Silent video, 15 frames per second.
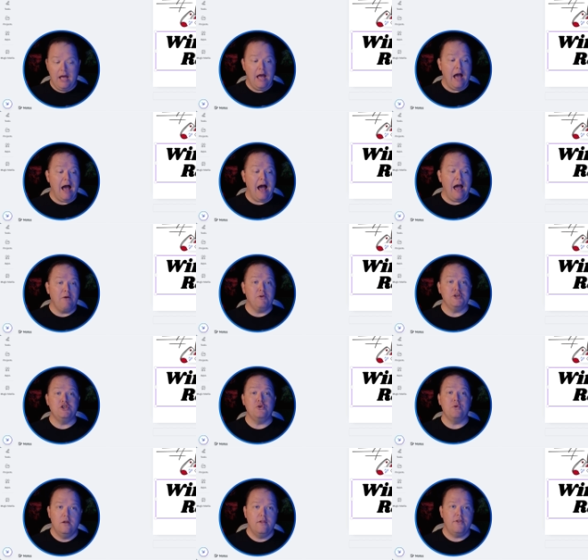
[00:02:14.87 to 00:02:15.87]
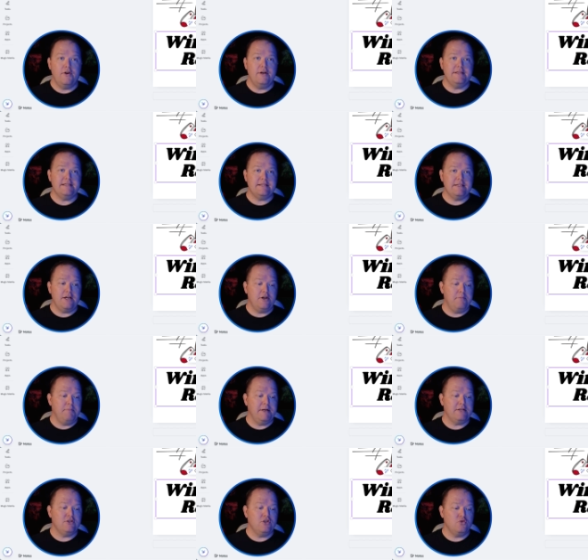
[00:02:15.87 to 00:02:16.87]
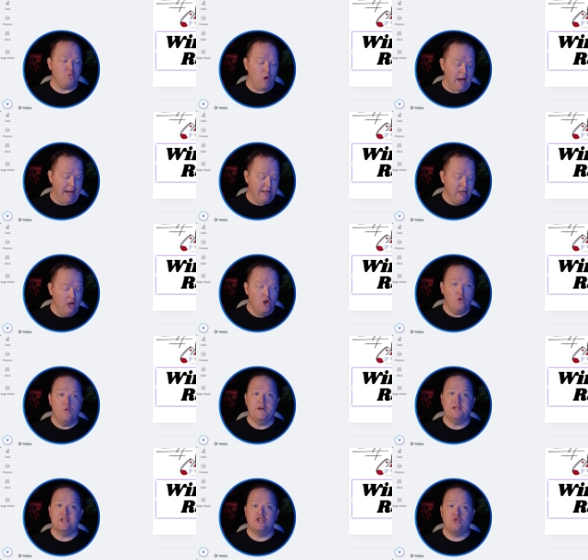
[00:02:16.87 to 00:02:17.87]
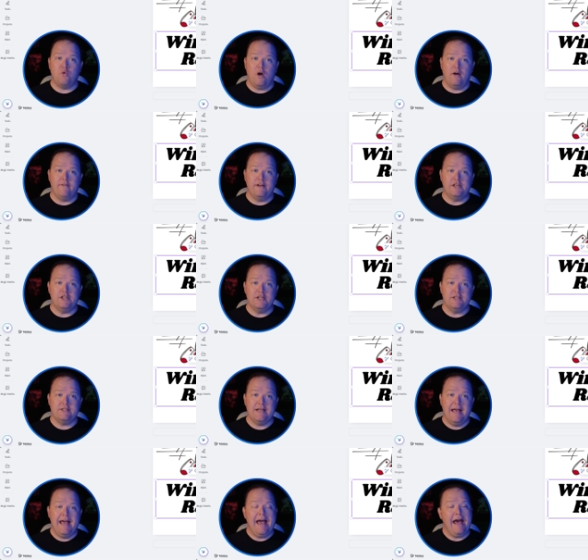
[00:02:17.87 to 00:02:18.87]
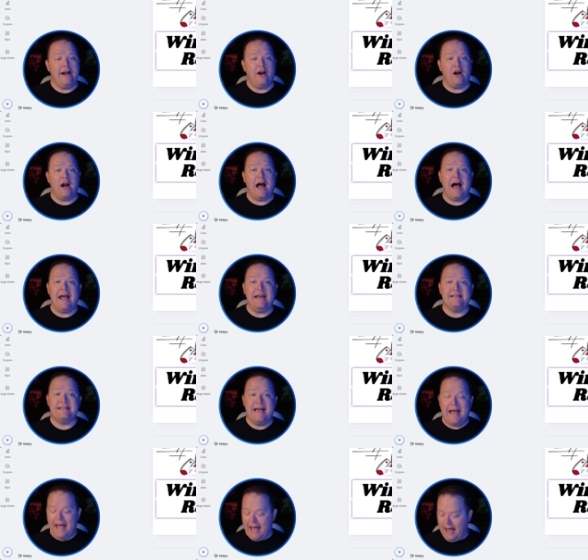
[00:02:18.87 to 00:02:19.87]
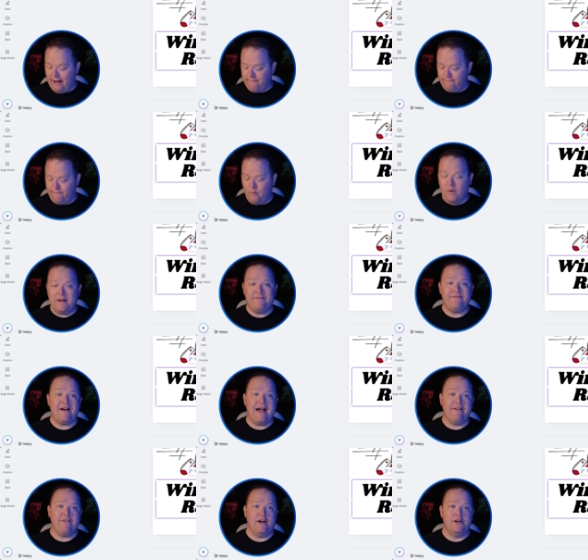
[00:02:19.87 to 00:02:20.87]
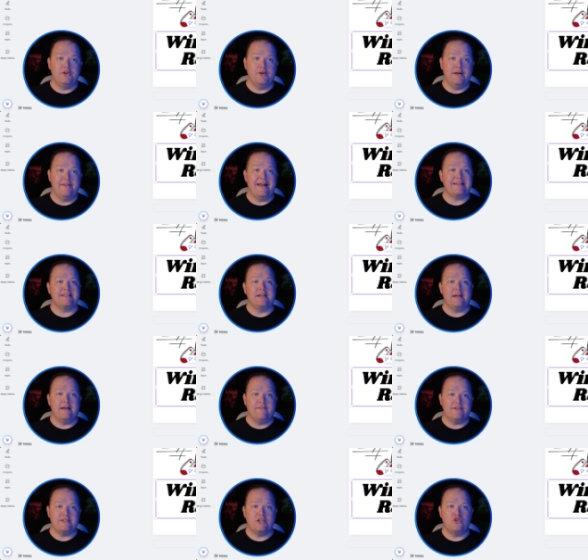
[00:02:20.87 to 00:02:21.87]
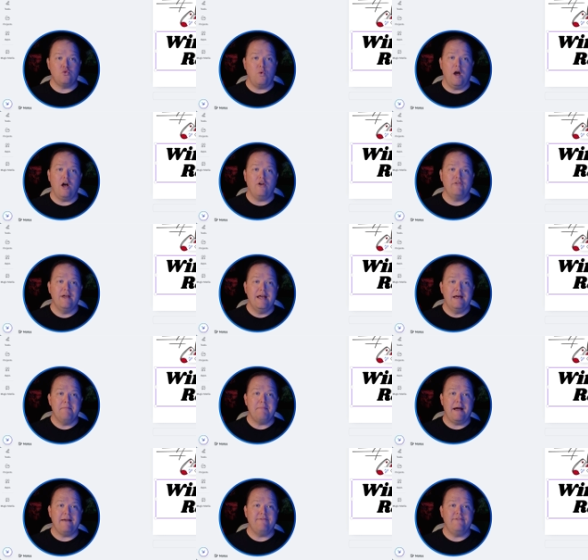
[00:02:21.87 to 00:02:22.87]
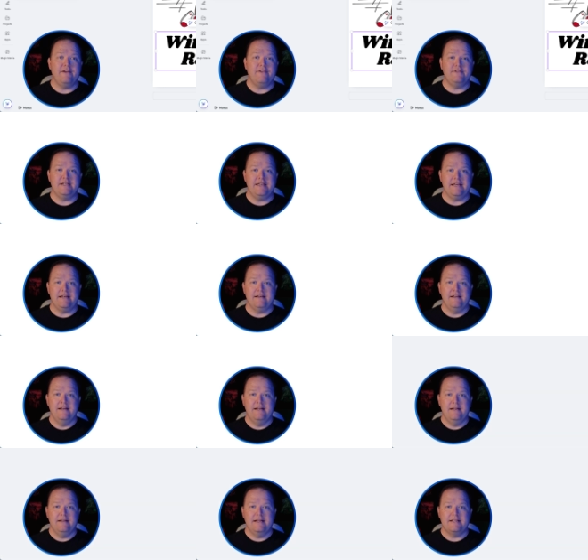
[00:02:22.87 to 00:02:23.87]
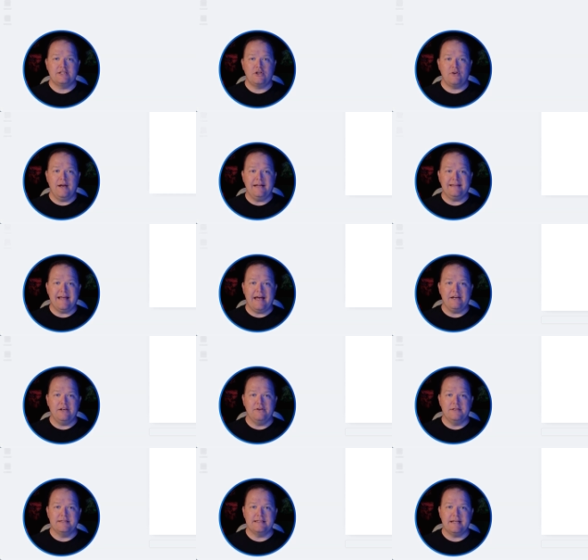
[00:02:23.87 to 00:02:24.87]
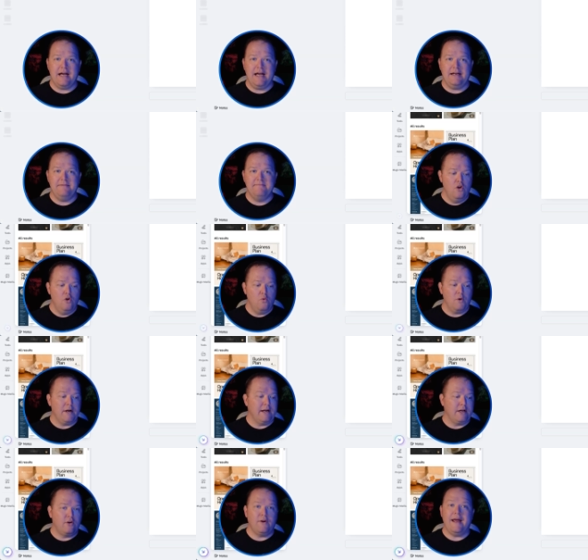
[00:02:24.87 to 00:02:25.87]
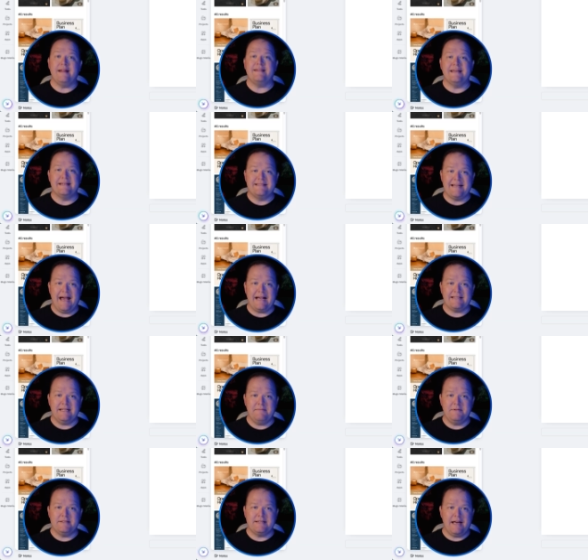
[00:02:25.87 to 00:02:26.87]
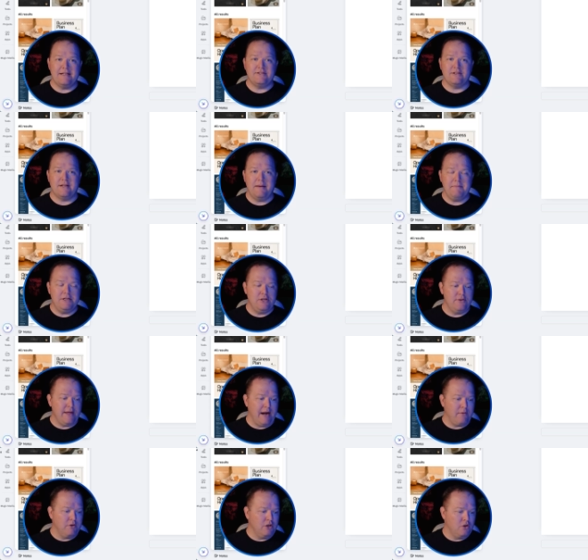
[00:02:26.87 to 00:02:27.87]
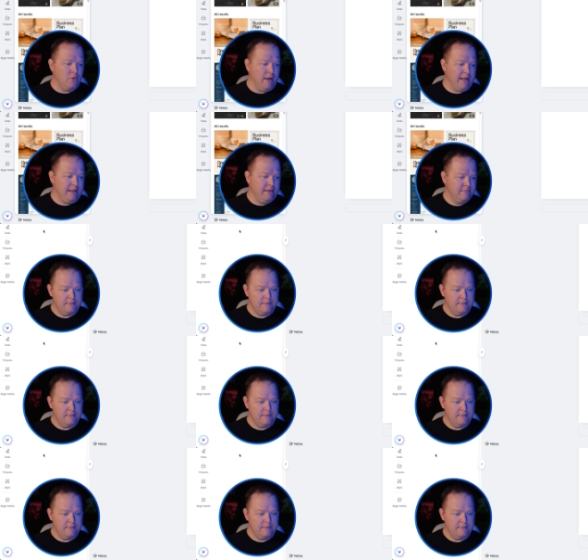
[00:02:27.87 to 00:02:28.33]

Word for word: I would do 3,600 pixels wide, which is 12 inches, and our height at 4,500. That's gonna give us a 12 by 15. Let's create that new design. We're gonna create the exact same design, so let me do that real quick.